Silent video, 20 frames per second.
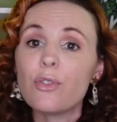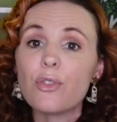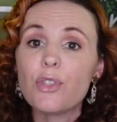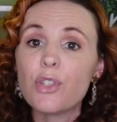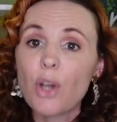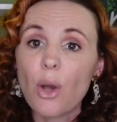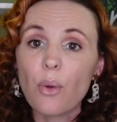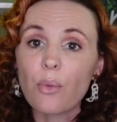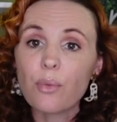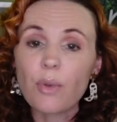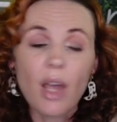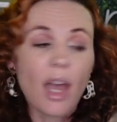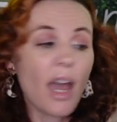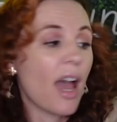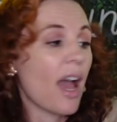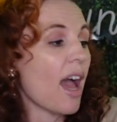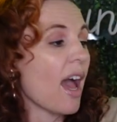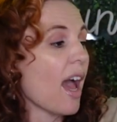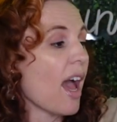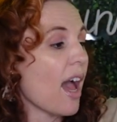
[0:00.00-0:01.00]
Don't
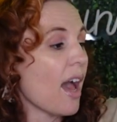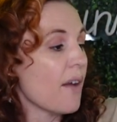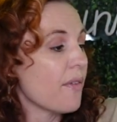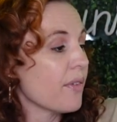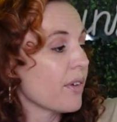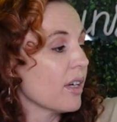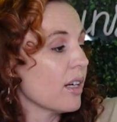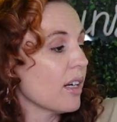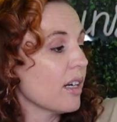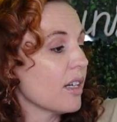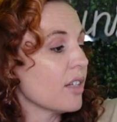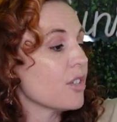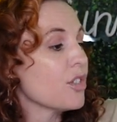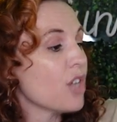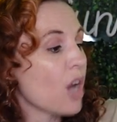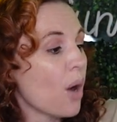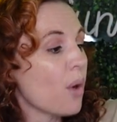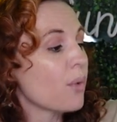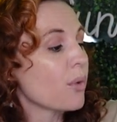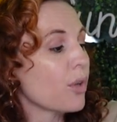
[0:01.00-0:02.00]
ever,
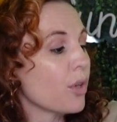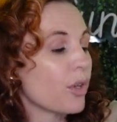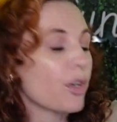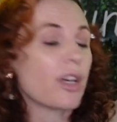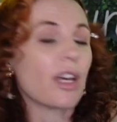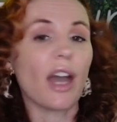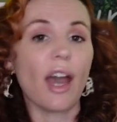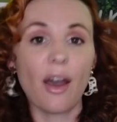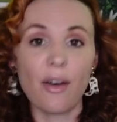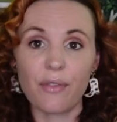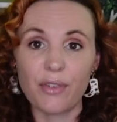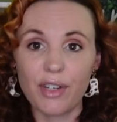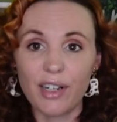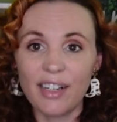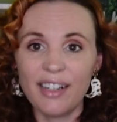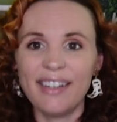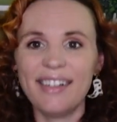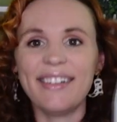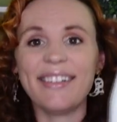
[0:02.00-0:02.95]
don't cook ever.